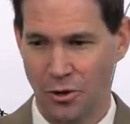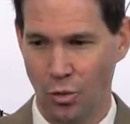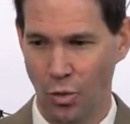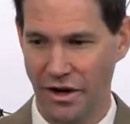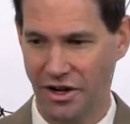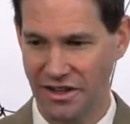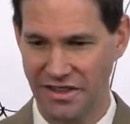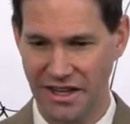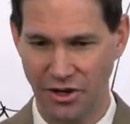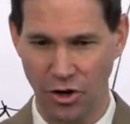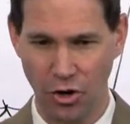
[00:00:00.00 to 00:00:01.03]
where it
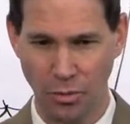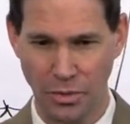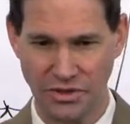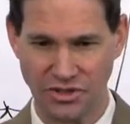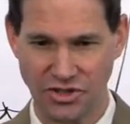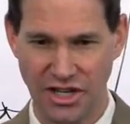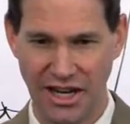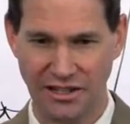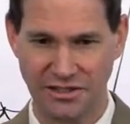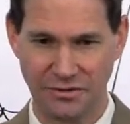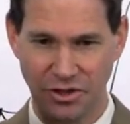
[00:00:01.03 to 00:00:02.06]
then opens
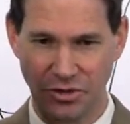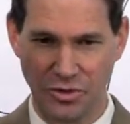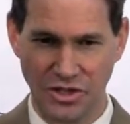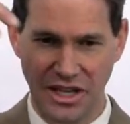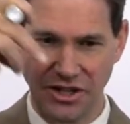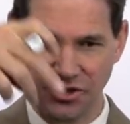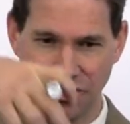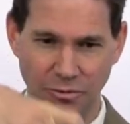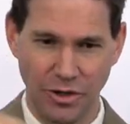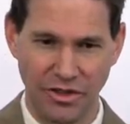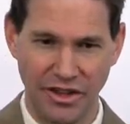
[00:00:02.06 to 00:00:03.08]
channels of
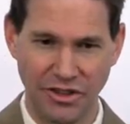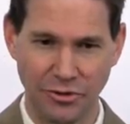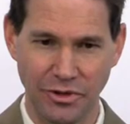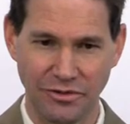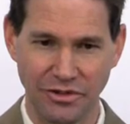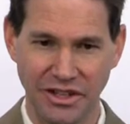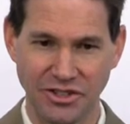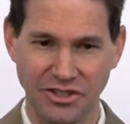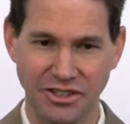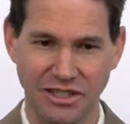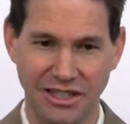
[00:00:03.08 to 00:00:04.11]
communication where then the
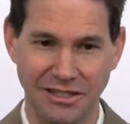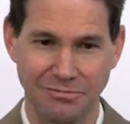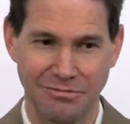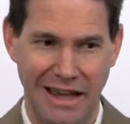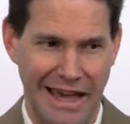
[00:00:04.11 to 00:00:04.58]
revelation can